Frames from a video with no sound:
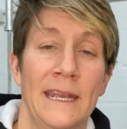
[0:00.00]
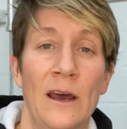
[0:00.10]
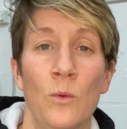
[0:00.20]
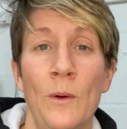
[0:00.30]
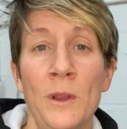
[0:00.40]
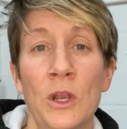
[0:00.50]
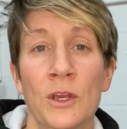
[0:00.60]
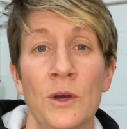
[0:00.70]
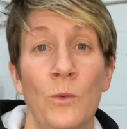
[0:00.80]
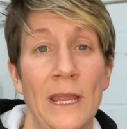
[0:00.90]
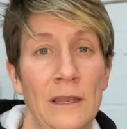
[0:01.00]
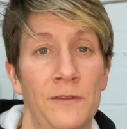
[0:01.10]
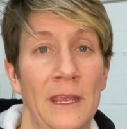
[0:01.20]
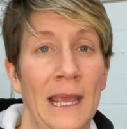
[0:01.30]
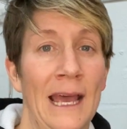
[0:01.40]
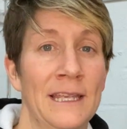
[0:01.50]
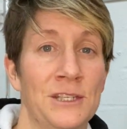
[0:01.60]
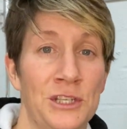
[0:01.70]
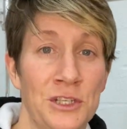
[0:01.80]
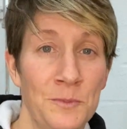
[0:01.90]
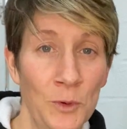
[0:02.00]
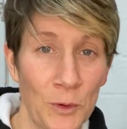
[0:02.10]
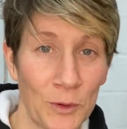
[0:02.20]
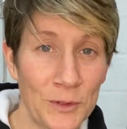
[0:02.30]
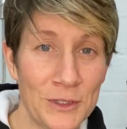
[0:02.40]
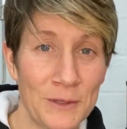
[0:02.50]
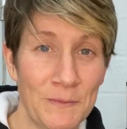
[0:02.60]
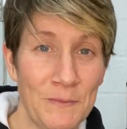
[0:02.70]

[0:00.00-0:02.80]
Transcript: Now, when we look at weightlifting as a sport,